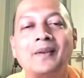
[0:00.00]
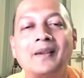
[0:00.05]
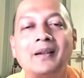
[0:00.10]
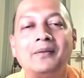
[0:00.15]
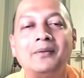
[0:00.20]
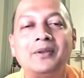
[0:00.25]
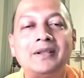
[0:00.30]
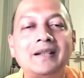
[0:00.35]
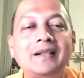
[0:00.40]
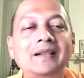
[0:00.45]

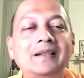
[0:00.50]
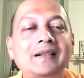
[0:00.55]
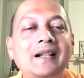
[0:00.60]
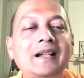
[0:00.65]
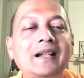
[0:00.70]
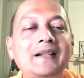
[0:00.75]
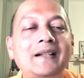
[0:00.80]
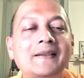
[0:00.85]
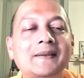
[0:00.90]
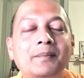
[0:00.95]
Within
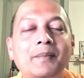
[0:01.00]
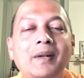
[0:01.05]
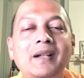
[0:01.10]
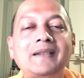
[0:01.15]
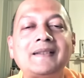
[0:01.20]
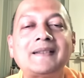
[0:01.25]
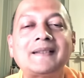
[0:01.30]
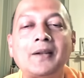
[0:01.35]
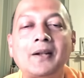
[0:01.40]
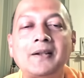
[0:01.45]
days,
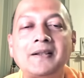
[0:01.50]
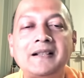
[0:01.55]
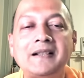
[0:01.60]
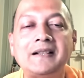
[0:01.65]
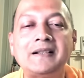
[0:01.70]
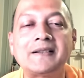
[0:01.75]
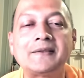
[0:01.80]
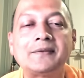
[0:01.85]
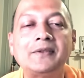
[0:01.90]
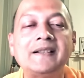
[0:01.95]
months or
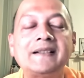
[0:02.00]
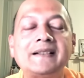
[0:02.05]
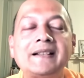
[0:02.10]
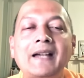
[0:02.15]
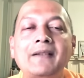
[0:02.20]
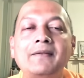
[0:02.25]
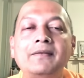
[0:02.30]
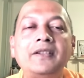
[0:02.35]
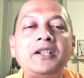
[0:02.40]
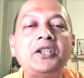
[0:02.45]
years, we'll say,
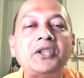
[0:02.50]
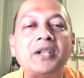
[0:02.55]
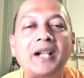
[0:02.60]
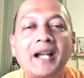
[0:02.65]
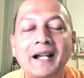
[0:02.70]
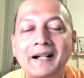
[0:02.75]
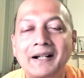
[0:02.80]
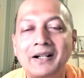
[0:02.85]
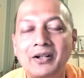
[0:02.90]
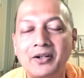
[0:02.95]
I wish I
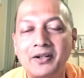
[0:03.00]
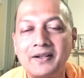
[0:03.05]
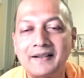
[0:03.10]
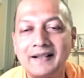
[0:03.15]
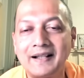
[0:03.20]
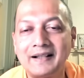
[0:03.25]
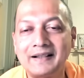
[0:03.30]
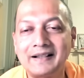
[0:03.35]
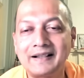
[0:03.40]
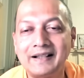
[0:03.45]
had not
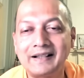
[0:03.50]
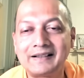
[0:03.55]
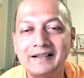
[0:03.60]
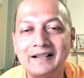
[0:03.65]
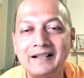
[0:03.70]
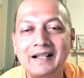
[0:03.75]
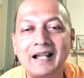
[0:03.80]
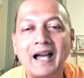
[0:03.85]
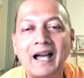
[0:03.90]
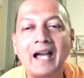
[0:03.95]
said that.
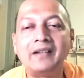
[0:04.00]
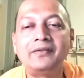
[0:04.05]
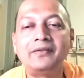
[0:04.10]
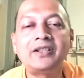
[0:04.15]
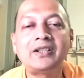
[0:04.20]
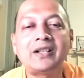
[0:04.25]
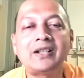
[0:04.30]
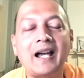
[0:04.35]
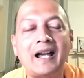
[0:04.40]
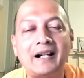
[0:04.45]
I
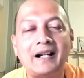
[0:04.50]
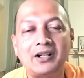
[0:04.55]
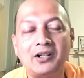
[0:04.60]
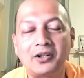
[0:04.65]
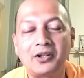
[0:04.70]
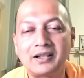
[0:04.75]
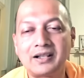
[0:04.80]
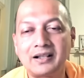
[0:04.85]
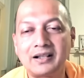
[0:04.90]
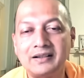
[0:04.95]
wish I had
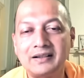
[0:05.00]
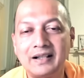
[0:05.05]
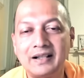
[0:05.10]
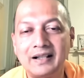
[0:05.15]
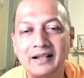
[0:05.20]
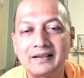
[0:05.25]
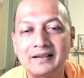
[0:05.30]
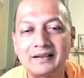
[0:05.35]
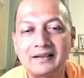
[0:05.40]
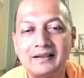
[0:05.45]
not done
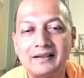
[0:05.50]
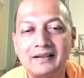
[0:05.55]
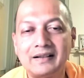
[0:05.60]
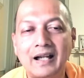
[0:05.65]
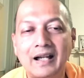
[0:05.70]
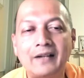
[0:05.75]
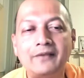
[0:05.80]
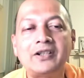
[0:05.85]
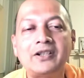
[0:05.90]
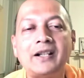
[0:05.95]
that.
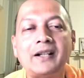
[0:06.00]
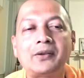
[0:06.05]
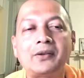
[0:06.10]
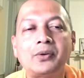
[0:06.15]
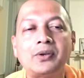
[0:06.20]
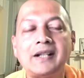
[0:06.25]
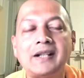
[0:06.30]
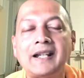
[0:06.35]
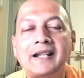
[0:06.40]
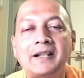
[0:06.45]
I wish I
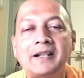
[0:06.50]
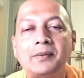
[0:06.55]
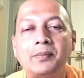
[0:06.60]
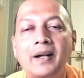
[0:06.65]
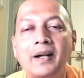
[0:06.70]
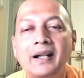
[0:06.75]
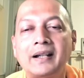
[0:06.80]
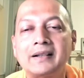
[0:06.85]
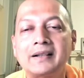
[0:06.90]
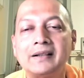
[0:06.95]
could take it
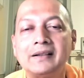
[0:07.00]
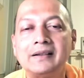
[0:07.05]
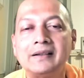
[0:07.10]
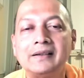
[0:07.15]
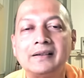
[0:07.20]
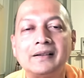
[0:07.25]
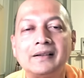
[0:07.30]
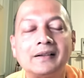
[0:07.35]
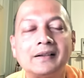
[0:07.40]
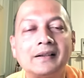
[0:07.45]
back.
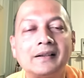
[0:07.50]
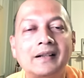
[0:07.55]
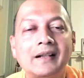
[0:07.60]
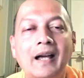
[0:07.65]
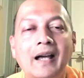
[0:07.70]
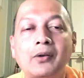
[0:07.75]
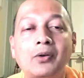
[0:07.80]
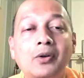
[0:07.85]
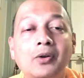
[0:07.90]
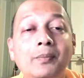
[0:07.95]

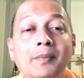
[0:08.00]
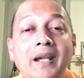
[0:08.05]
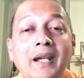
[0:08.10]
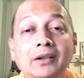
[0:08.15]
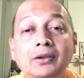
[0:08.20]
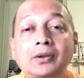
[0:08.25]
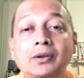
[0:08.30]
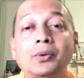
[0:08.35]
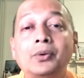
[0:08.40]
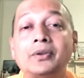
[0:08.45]
I could
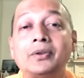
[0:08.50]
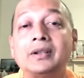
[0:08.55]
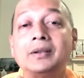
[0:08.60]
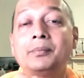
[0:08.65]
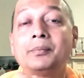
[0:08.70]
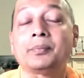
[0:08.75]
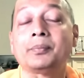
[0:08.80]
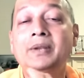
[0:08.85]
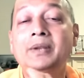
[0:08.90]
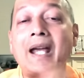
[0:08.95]
make those
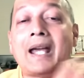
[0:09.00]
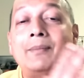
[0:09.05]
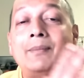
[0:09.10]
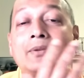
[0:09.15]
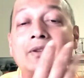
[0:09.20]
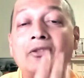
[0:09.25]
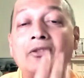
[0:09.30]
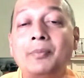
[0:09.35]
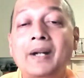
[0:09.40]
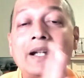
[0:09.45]

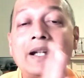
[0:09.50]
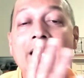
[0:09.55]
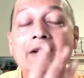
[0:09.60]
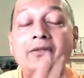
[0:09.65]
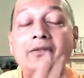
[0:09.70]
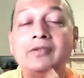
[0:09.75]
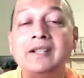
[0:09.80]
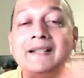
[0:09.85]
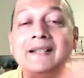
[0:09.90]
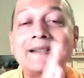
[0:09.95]
times of my
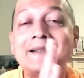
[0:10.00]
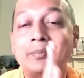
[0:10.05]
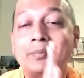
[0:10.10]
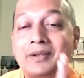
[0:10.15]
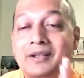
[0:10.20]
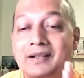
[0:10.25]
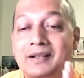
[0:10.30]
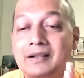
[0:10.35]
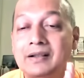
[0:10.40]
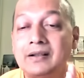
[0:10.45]
life
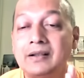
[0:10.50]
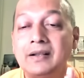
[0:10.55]
disappear.